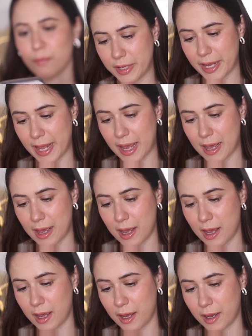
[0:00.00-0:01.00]
Get
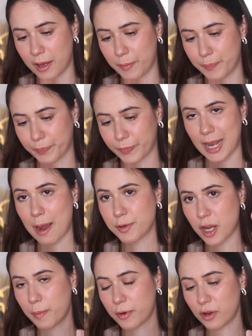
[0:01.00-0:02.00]
a
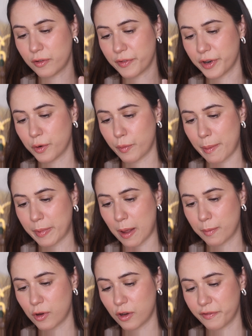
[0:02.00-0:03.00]
laptop cover,
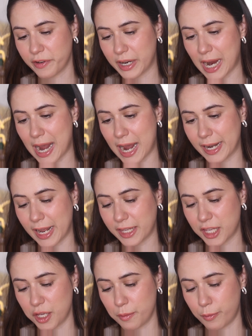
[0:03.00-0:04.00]
webcam cover, and a
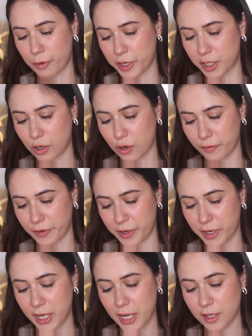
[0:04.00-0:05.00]
keyboard
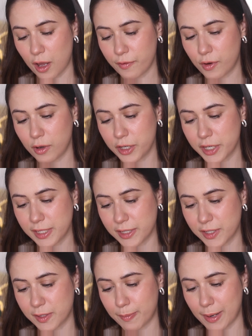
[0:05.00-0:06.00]
cover. There's a lot of colors.
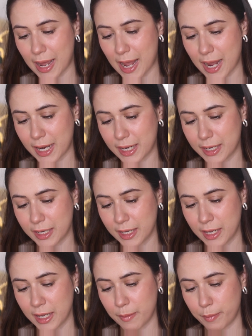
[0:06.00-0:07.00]
There's black,
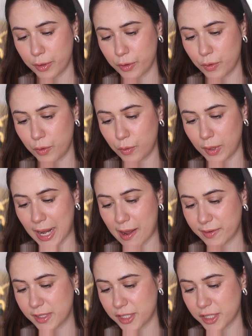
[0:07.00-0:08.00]
blue,
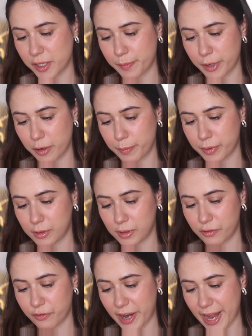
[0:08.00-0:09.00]
lavender,
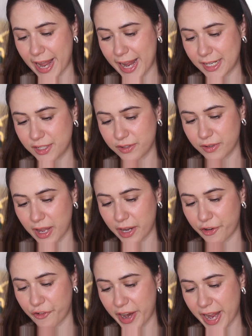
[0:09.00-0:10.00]
purple, red,
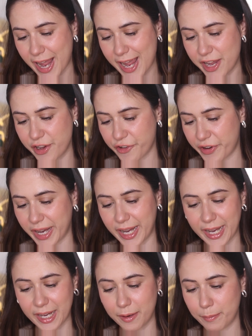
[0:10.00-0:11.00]
gray,
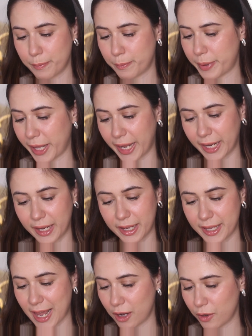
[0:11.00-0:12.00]
green,
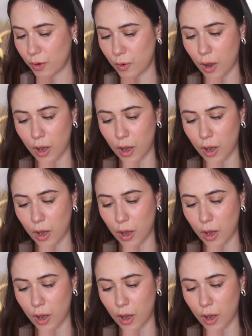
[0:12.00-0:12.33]
pink, yellow.